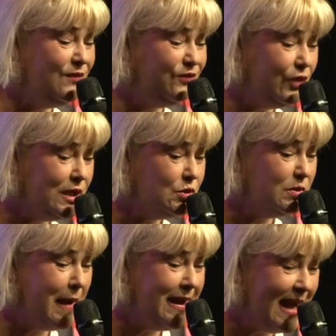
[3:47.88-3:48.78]
fridge with
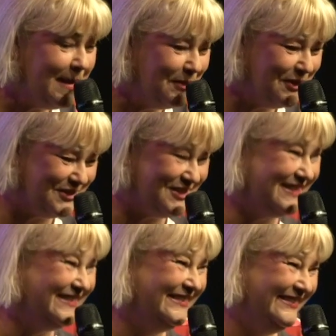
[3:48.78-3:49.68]
my name on it.
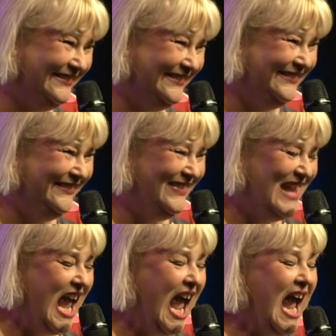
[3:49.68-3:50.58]

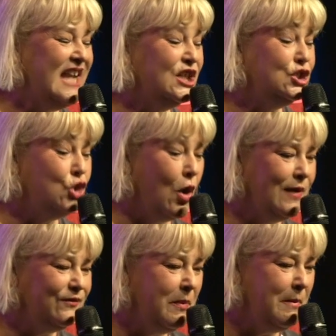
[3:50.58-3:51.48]
and a joint
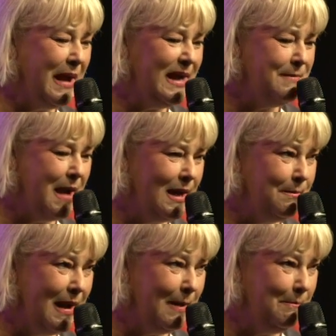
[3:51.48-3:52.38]
from a mate of Marlin
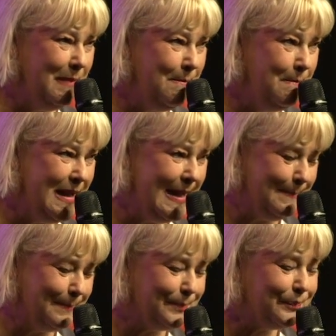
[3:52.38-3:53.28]
Bimbi.
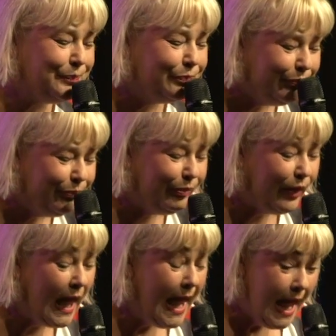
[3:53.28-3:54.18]

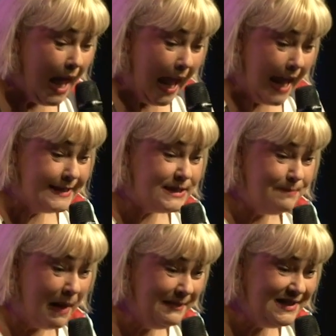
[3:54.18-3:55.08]
It's
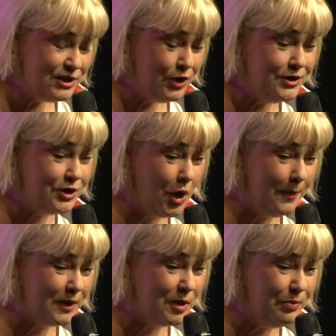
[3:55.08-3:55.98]
mummy's turn to go on
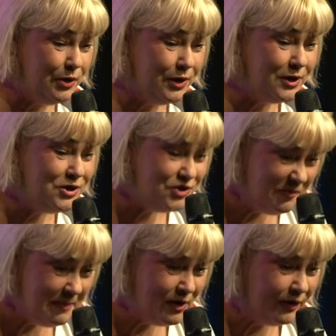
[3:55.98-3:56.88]
the computer because you've
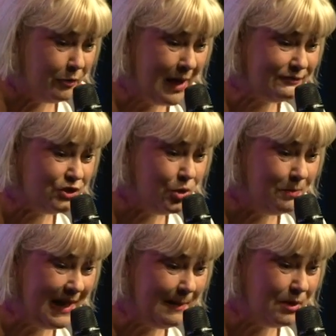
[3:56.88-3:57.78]
been on the whole afternoon
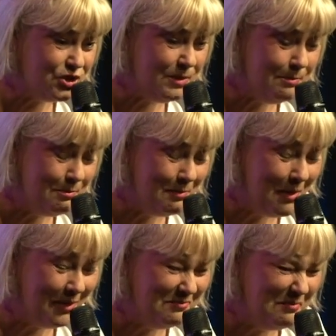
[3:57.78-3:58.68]
playing mochi,
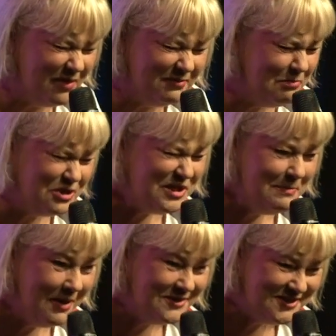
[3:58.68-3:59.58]
mo, mo, moshi
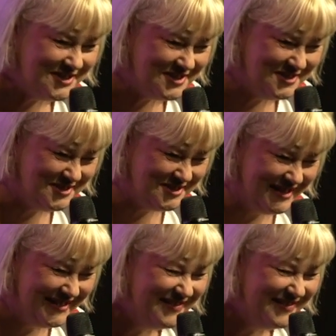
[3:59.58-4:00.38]
monsters and shit.